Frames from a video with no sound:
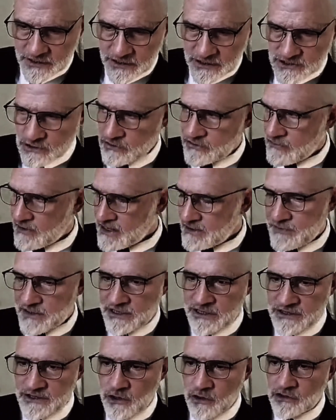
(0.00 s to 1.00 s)
So in my
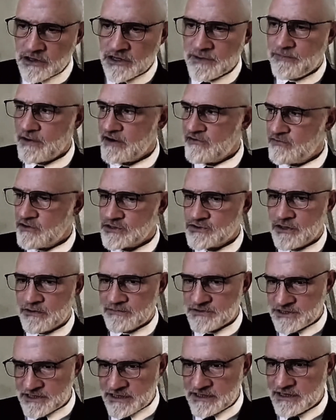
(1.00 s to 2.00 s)
opinion, the only part of what
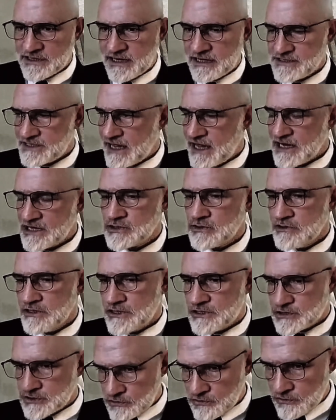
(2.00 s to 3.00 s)
Trump said that is
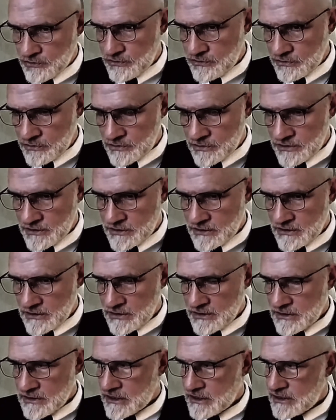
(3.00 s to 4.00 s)
actually true
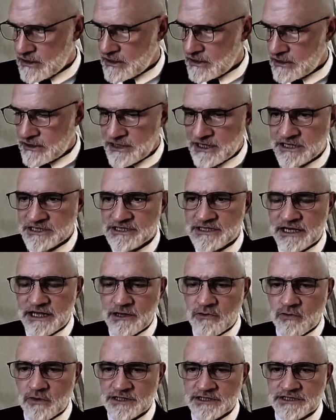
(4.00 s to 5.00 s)
is that
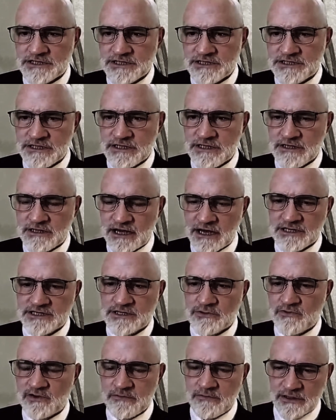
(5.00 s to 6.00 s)
he wants to see
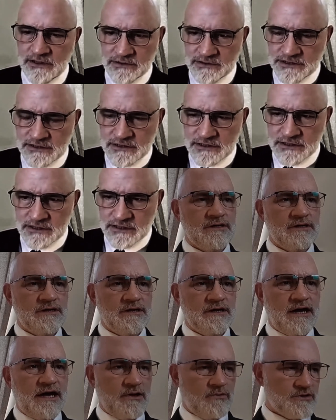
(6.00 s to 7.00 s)
Gaza rebuilt.
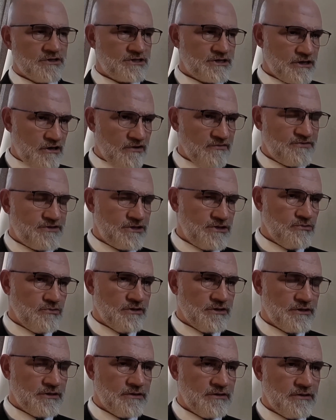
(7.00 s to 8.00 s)
And he wants the Gulf to do
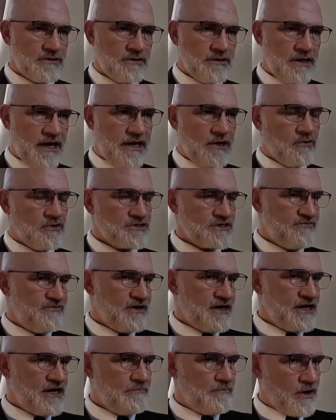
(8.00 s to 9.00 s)
it. And he wants
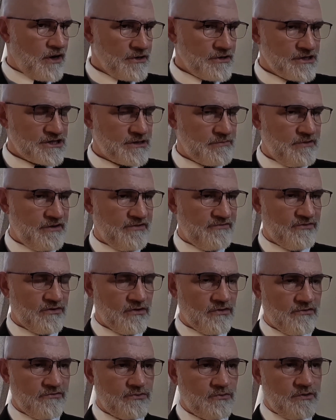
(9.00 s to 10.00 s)
affinity partners to be
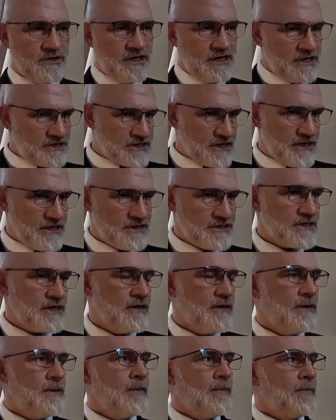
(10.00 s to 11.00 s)
involved. When he says
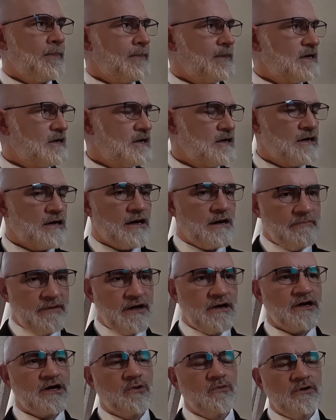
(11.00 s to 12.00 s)

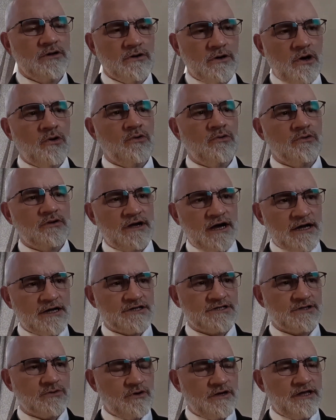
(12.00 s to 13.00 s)
America will own
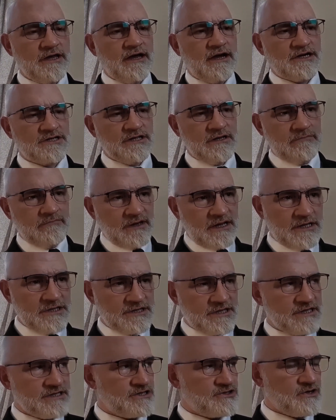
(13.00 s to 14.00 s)
Gaza, what he actually means
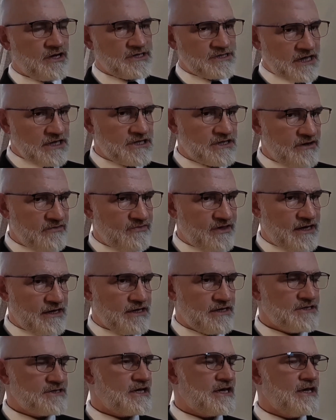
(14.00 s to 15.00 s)
is, the translation of that
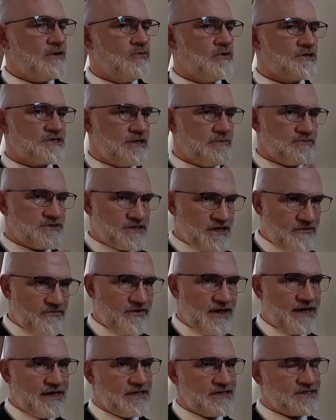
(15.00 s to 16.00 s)
is, that he wants himself
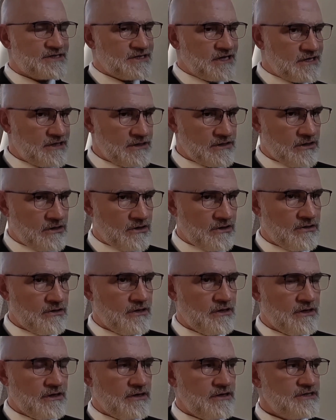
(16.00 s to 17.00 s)
and his son-in-law
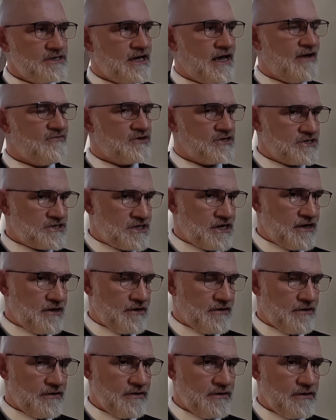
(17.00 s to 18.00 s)
to have a
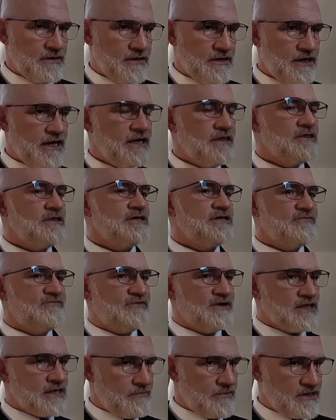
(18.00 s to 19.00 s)
share in the
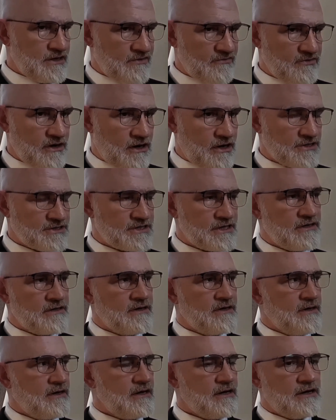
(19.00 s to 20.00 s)
development of Gaza
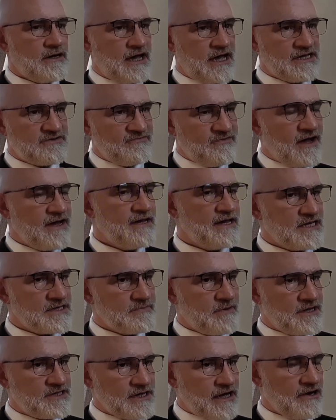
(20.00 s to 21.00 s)
as financed
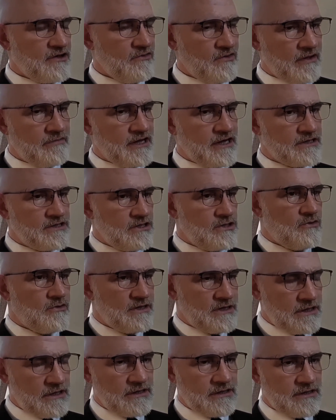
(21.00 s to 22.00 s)
by Saudi Arabia and the
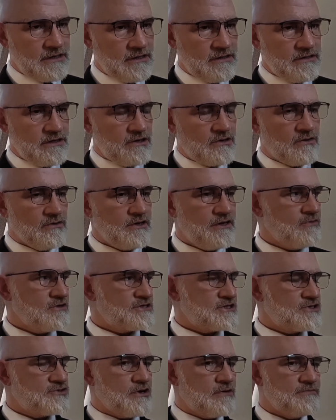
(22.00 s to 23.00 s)
UAE. You know, he wants
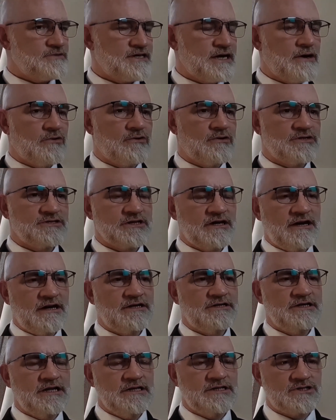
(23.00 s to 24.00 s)
a Trump Tower on
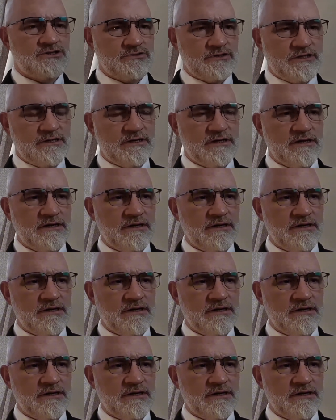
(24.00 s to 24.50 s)
Salahuddin Street.